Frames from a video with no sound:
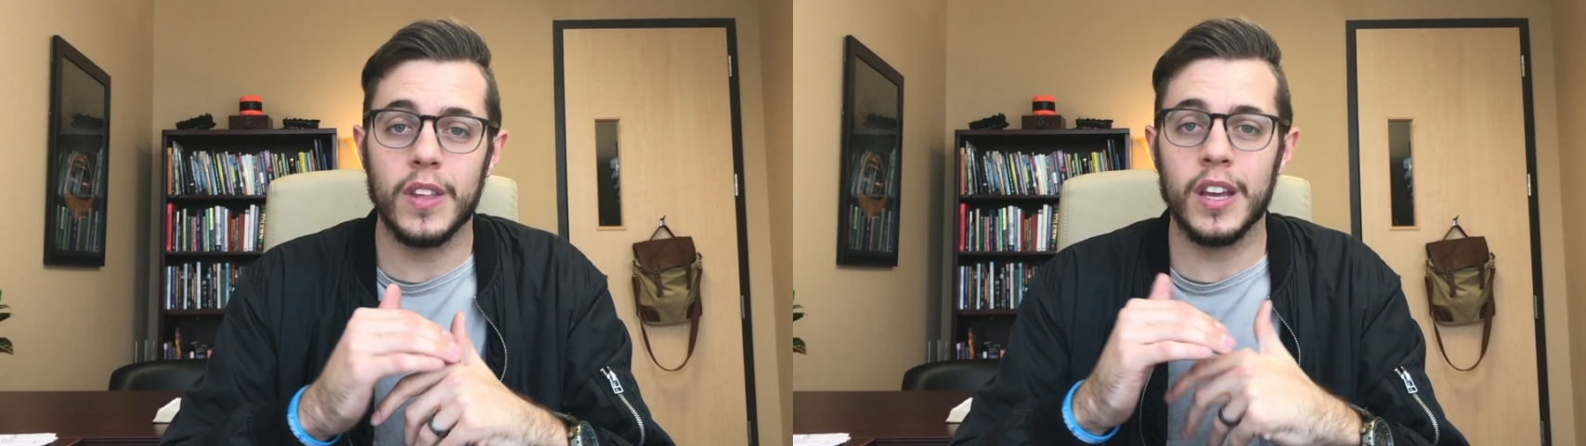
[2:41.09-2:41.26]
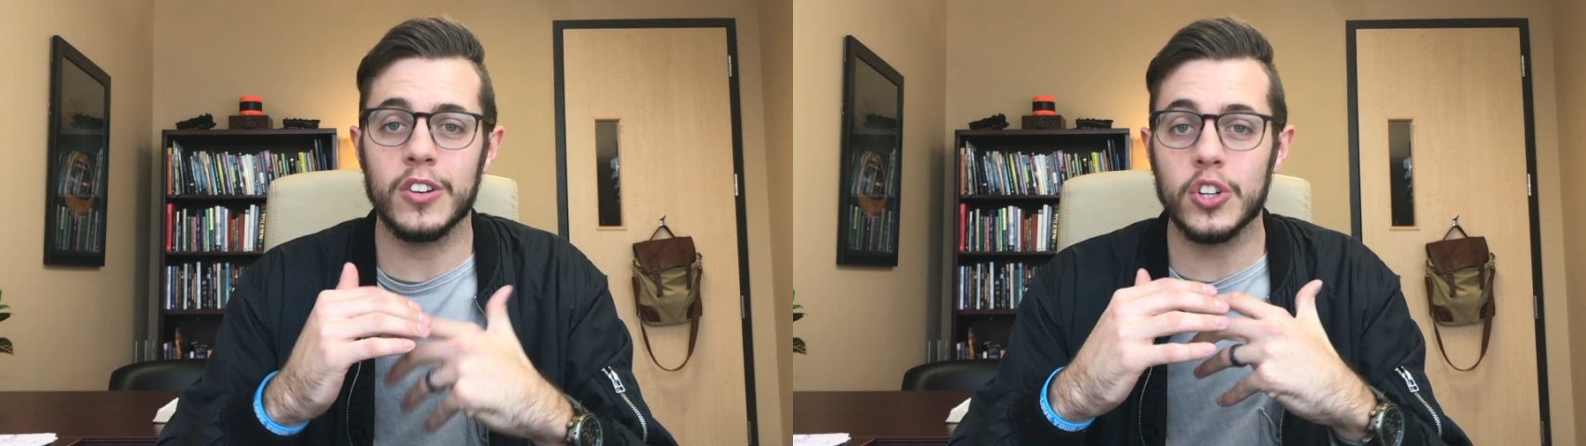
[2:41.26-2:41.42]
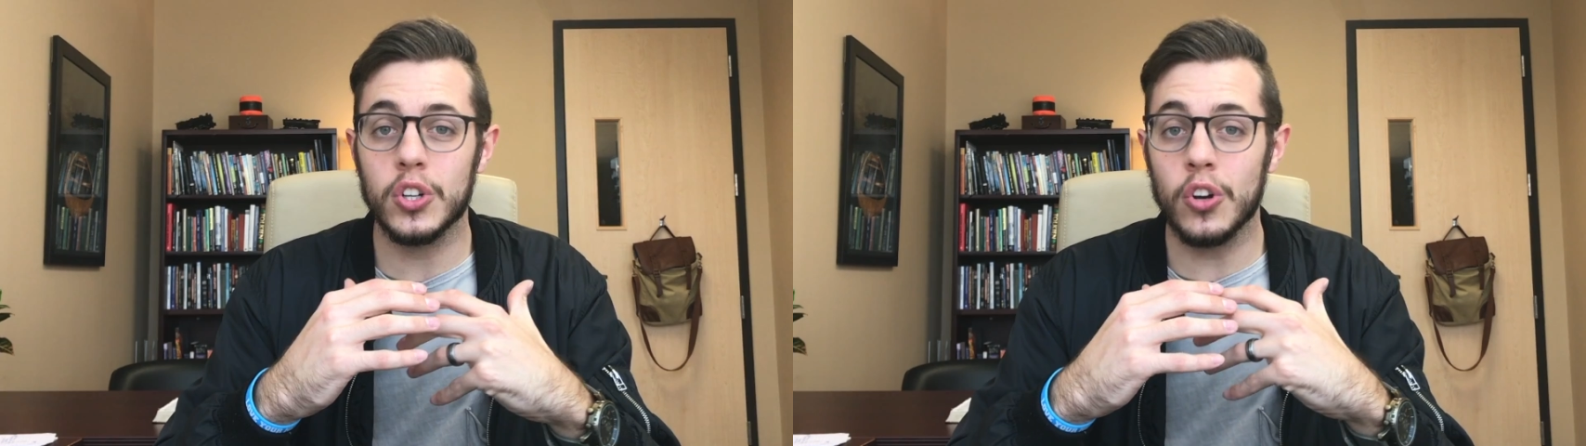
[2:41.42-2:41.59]

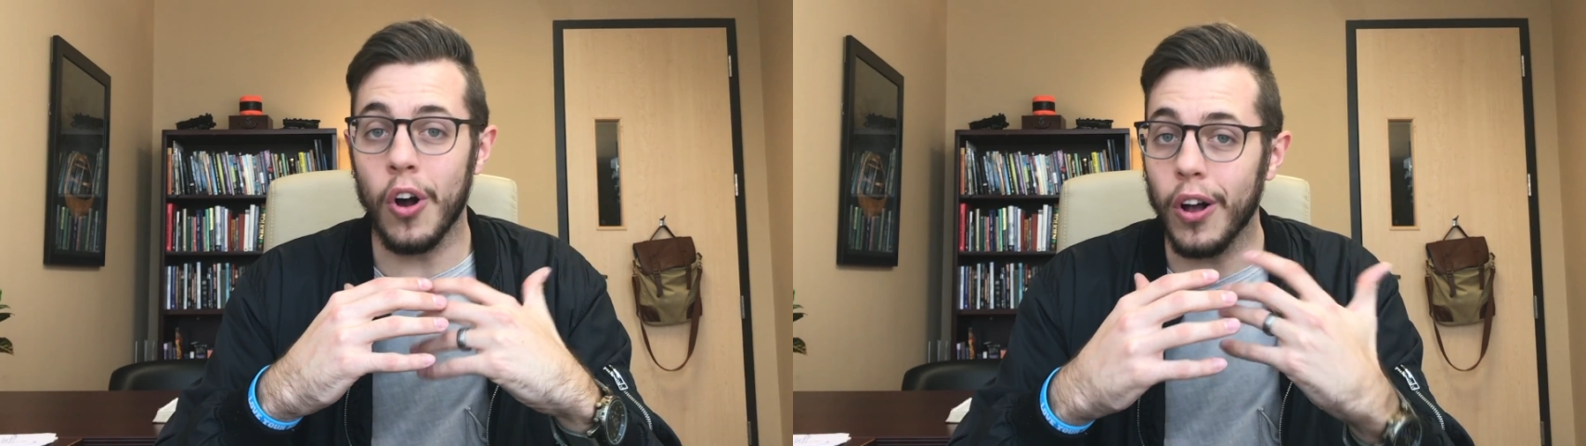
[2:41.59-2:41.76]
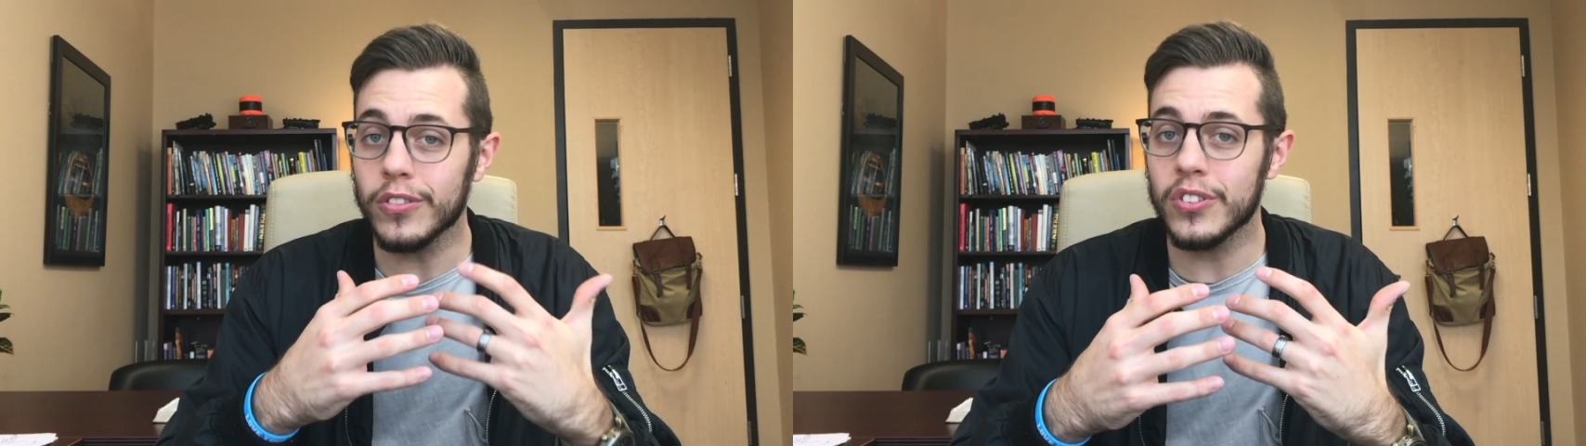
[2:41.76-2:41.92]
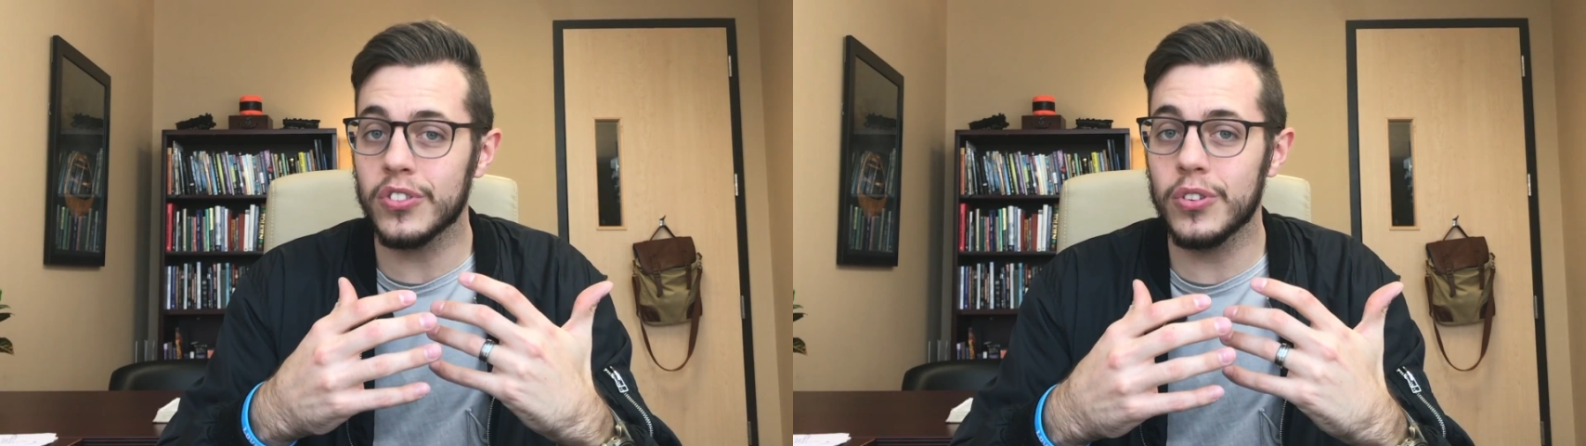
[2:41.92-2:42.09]
it
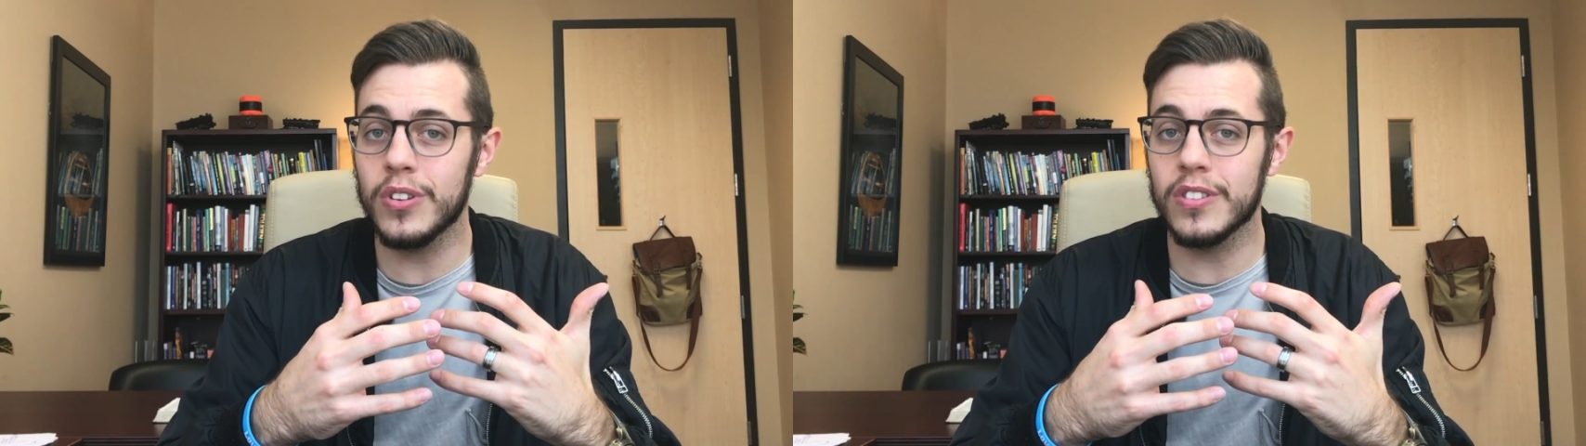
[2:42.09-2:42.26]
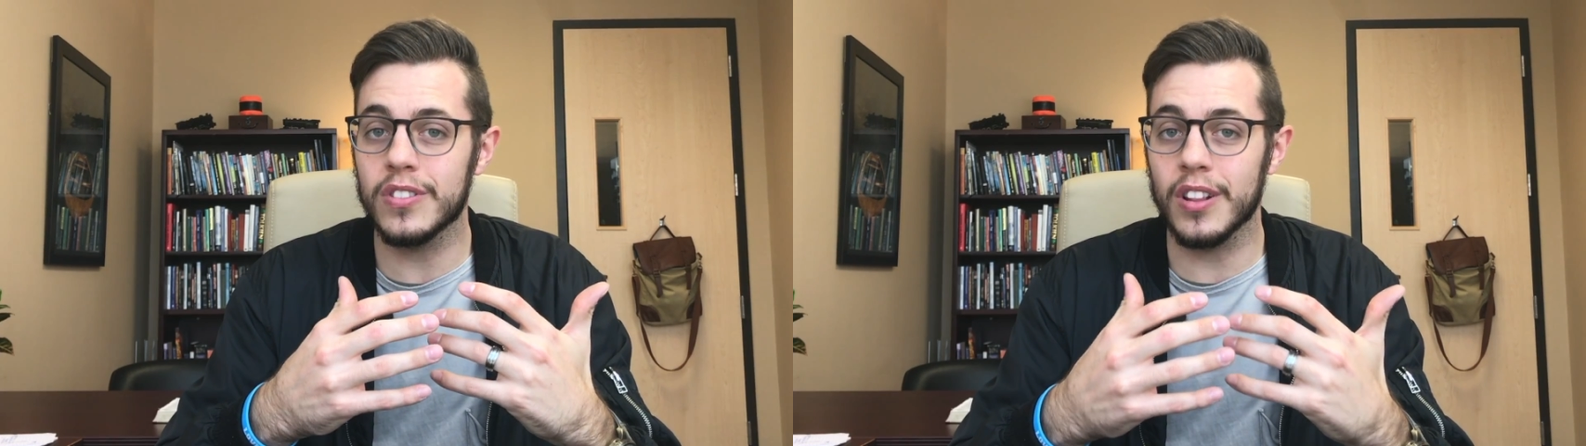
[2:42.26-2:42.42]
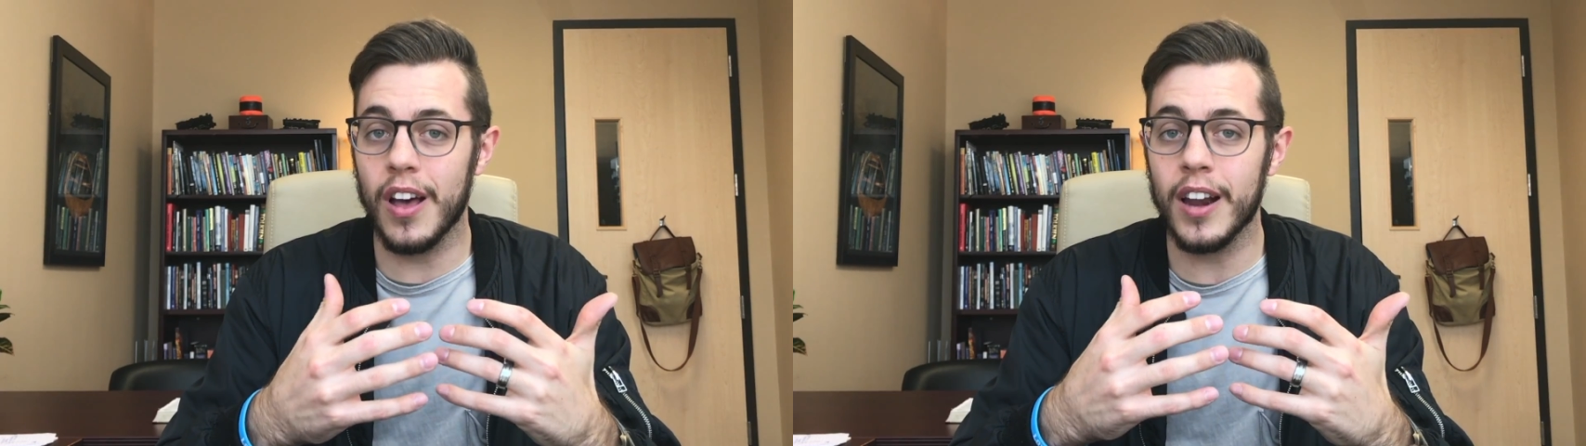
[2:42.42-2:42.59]
causes
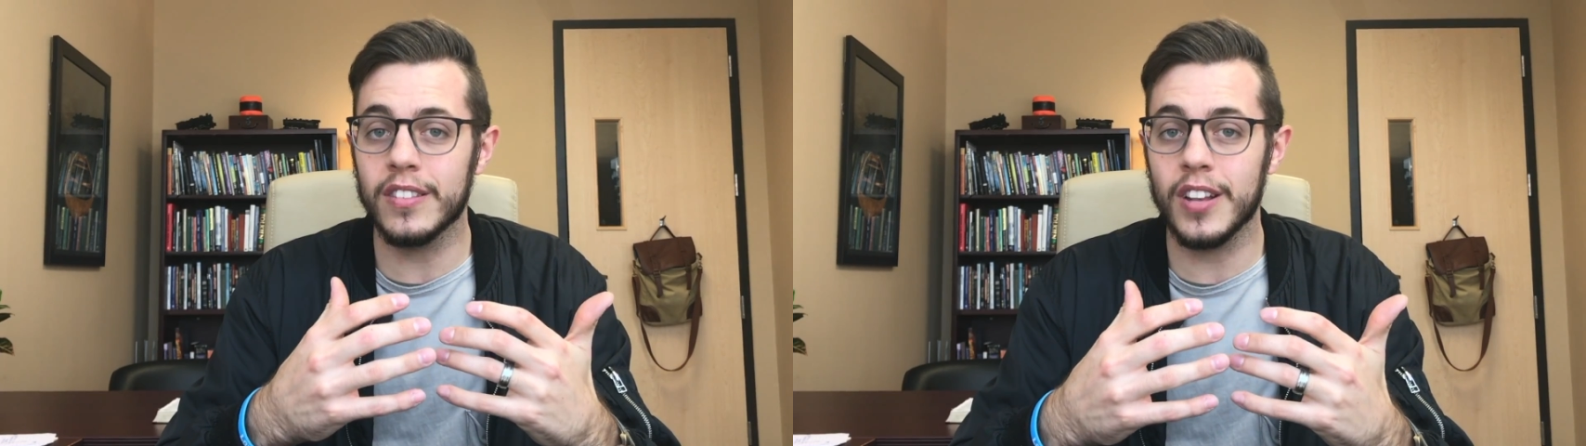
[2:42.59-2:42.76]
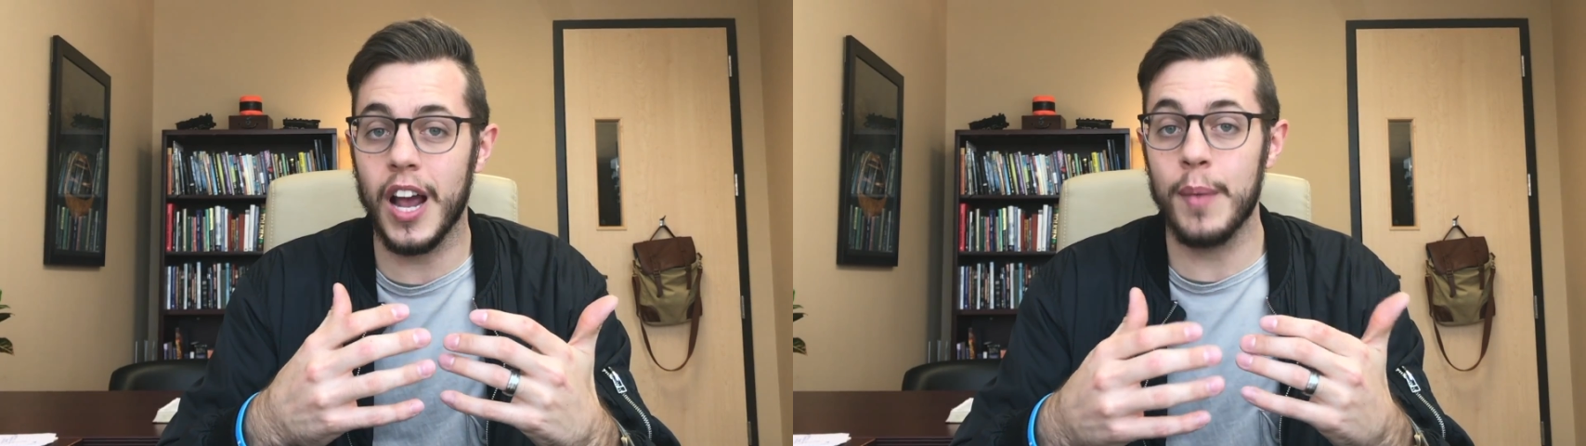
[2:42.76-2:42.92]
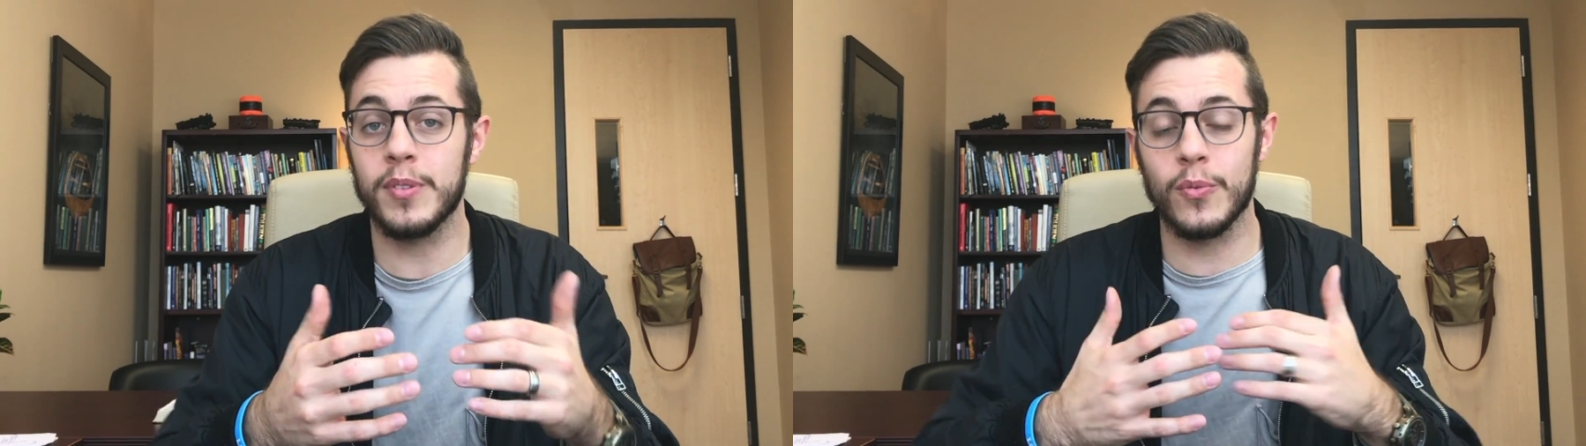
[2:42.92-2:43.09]
students a lot of
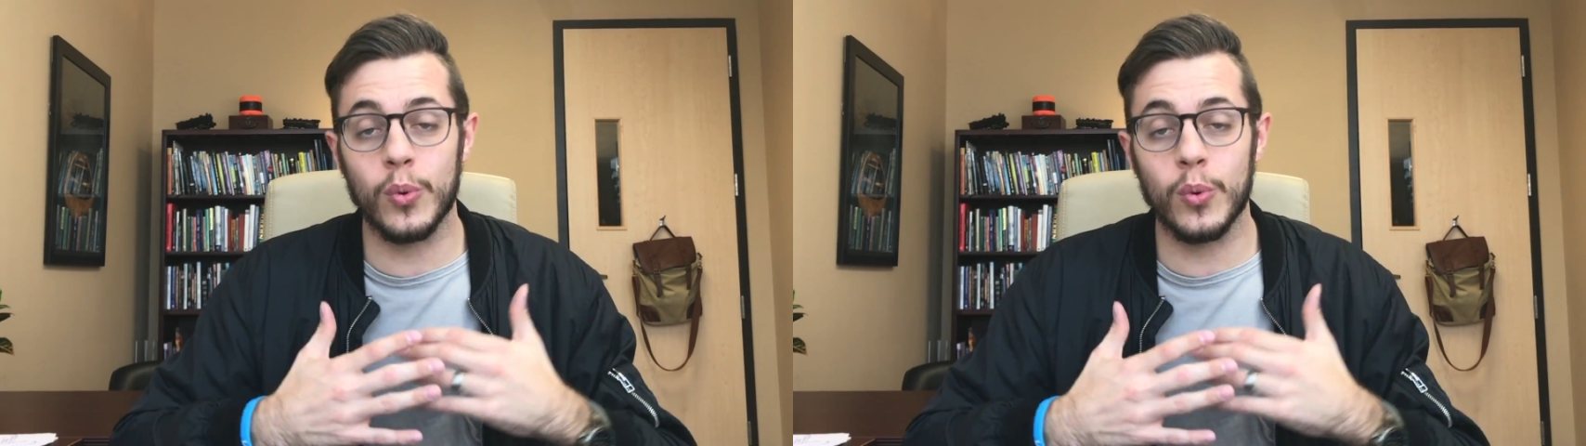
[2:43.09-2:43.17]
times,